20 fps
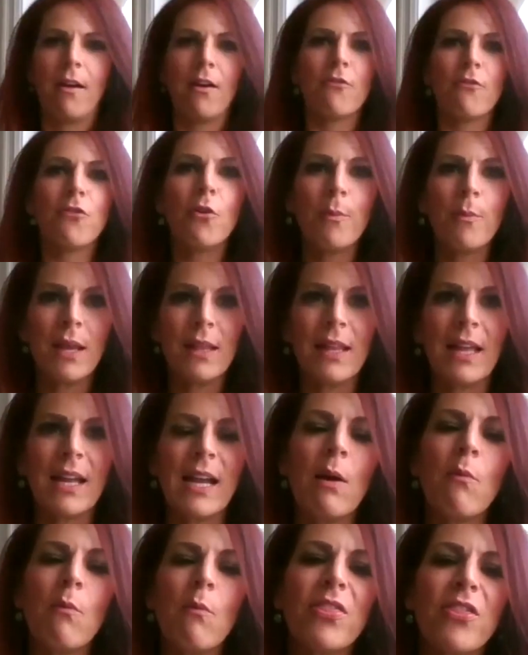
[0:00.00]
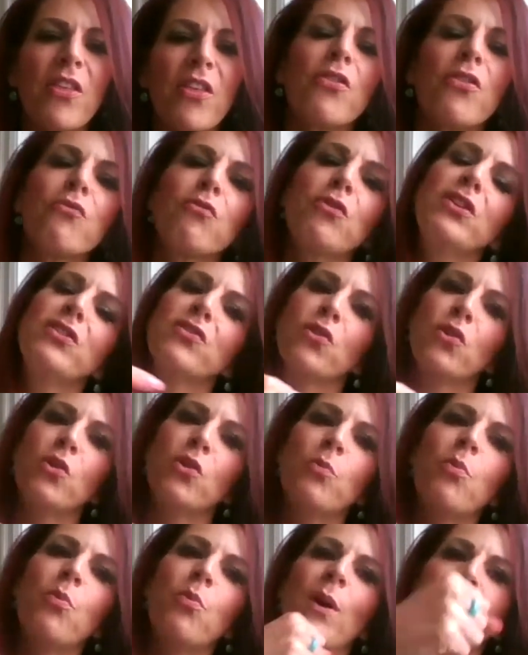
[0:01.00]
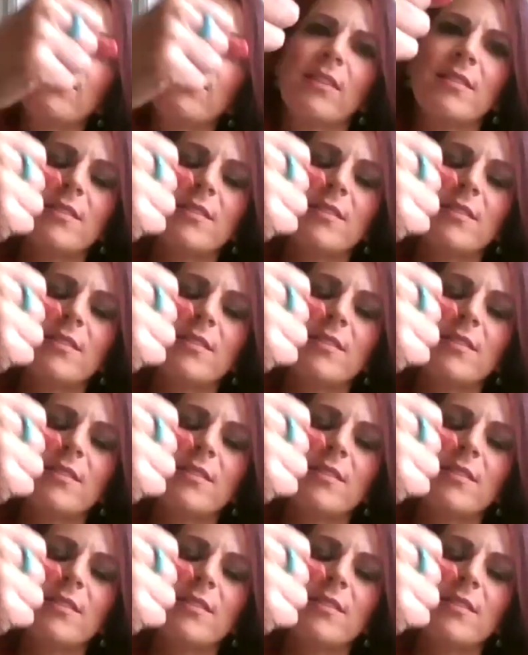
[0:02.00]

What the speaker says: for me. Like, I want the 3 scoop with the